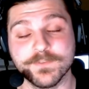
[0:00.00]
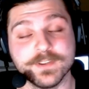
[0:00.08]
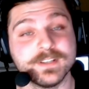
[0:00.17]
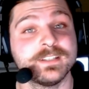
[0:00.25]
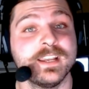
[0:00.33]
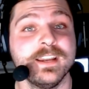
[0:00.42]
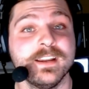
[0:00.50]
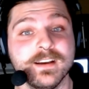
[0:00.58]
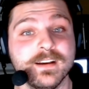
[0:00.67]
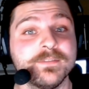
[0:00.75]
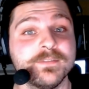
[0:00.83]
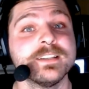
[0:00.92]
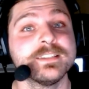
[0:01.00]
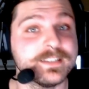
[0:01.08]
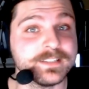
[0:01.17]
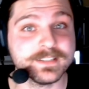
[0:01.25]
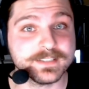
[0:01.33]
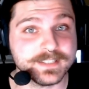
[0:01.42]
For the sake of
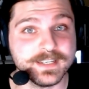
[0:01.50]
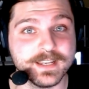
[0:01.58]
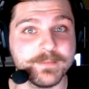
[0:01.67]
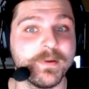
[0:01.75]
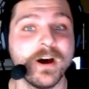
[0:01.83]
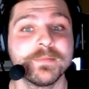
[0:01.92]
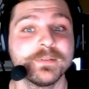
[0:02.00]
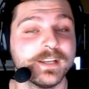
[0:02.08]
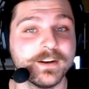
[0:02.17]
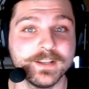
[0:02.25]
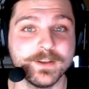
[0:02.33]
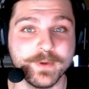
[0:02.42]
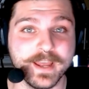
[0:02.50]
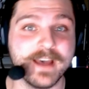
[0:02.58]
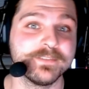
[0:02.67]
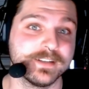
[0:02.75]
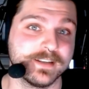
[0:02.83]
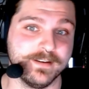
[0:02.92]
consistency and popularity, we have
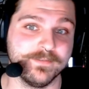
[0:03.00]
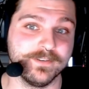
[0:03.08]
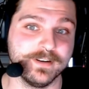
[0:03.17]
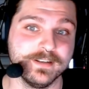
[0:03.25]
to cover it.